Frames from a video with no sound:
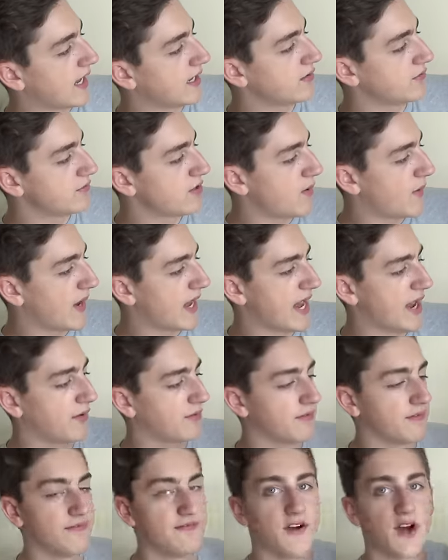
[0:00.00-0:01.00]
I don't know how
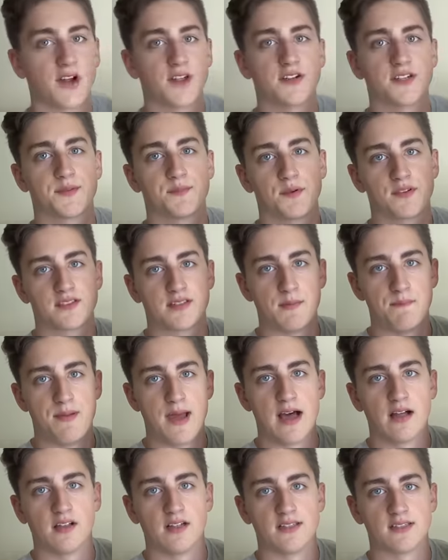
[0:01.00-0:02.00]
the fuck you're supposed to
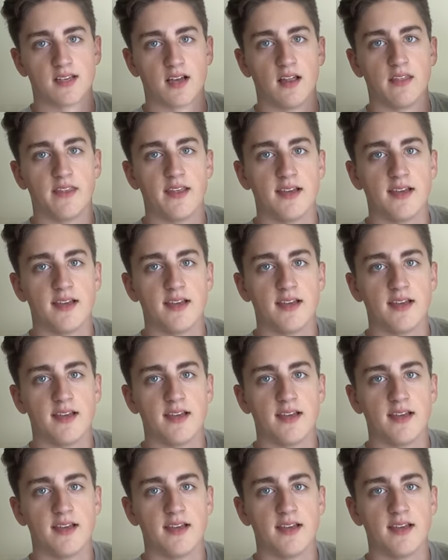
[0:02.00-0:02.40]
balance on